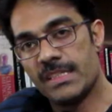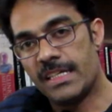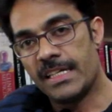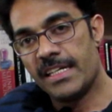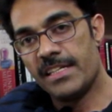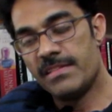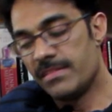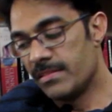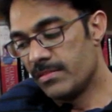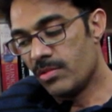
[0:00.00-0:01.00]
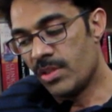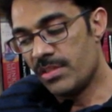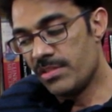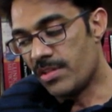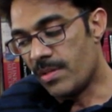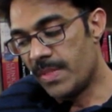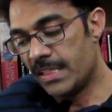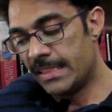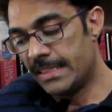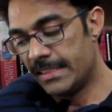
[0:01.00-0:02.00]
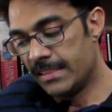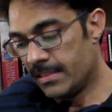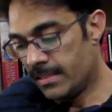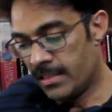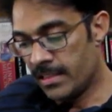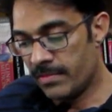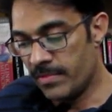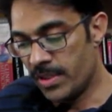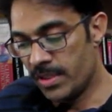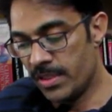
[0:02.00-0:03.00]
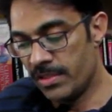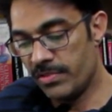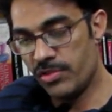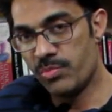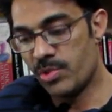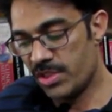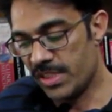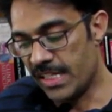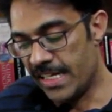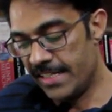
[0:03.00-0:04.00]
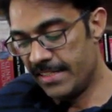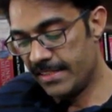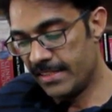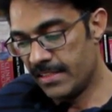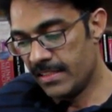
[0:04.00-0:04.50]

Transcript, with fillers: again on this topic uh, with a few more slides.